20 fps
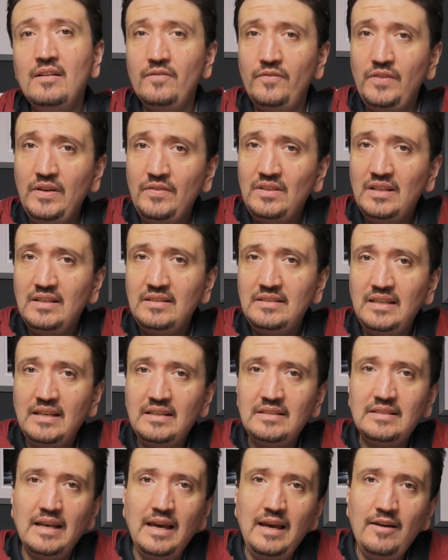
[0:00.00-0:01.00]

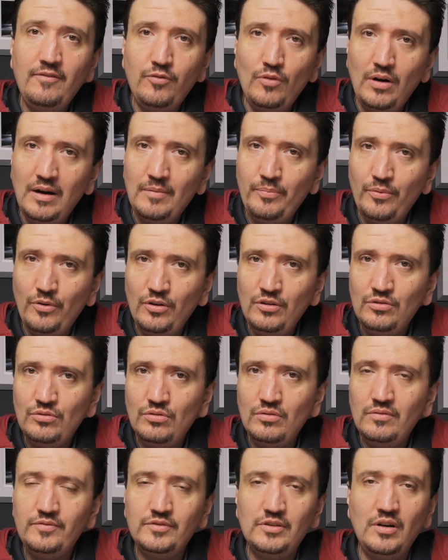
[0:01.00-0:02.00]
56
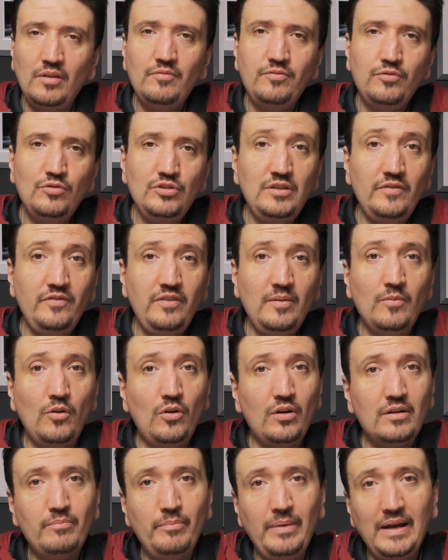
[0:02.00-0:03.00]
f1.2 from Fujifilm,
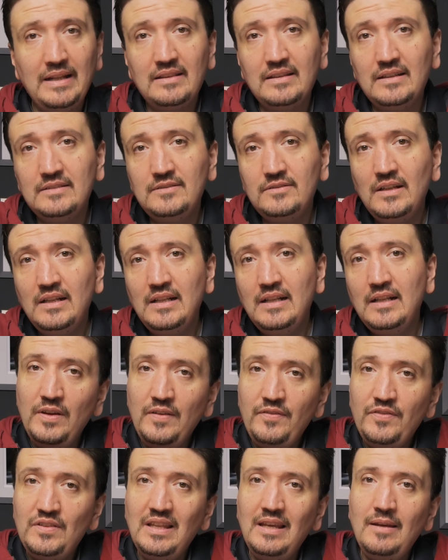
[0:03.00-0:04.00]
or better
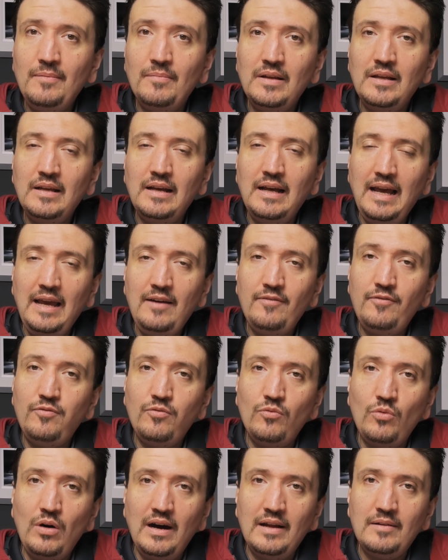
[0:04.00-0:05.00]
50
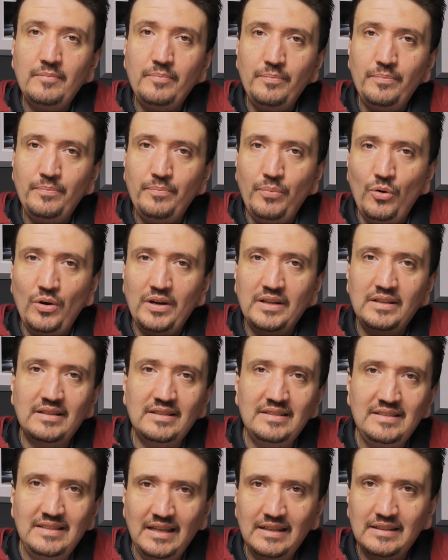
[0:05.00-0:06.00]

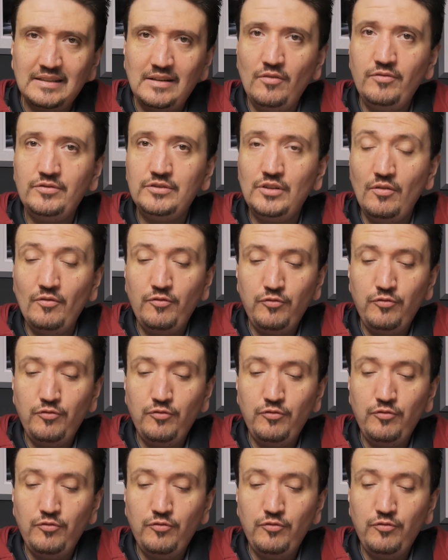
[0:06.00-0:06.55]
f1.0 from